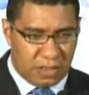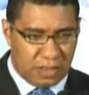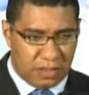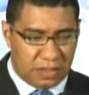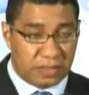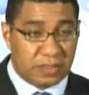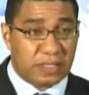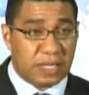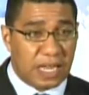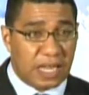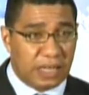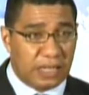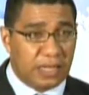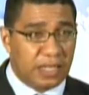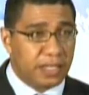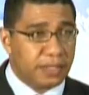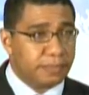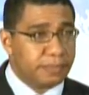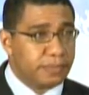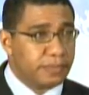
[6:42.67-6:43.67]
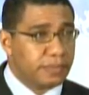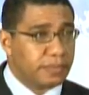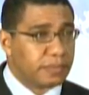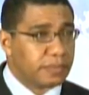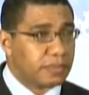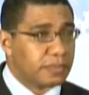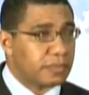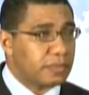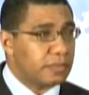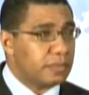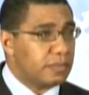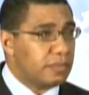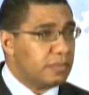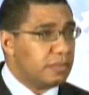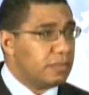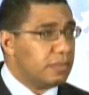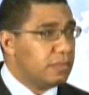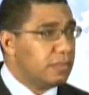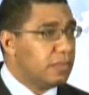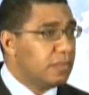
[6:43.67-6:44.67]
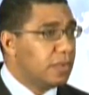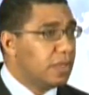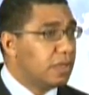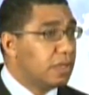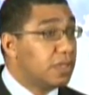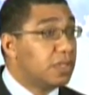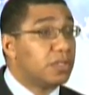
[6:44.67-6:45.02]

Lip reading: Sadly, the